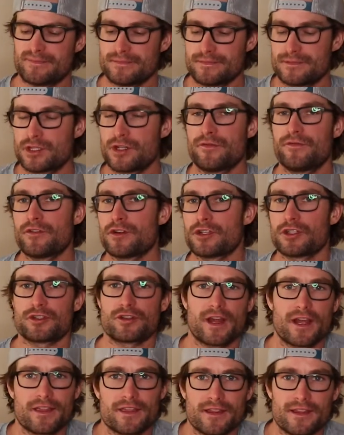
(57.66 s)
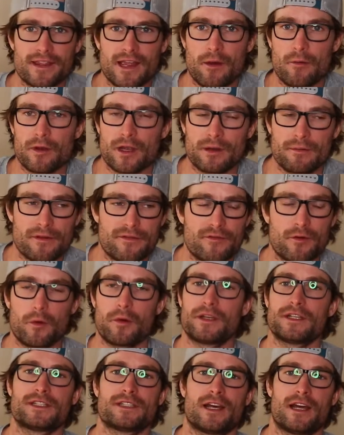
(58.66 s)
So the first strength thing that we're going to be
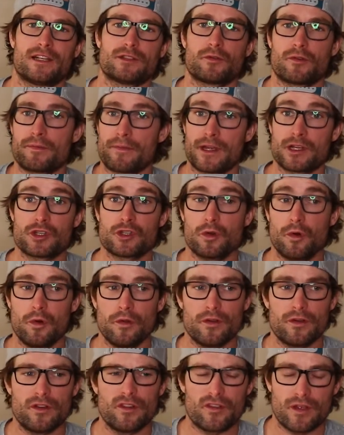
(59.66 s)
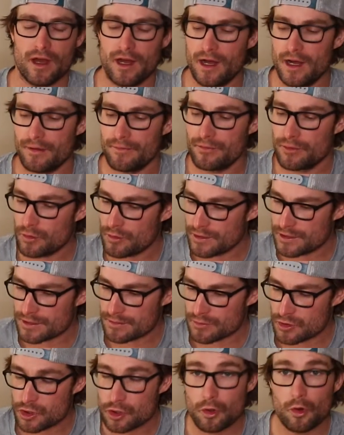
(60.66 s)
focusing on is with my shoulders, doing
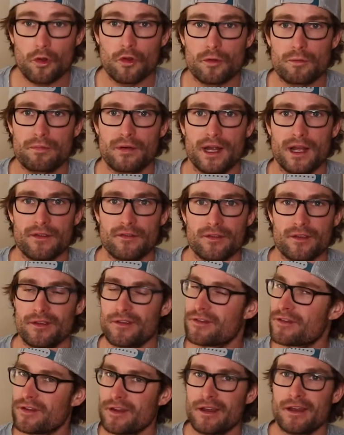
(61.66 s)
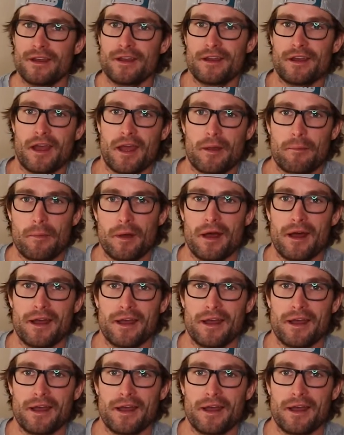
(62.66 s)
some shoulder presses. I'm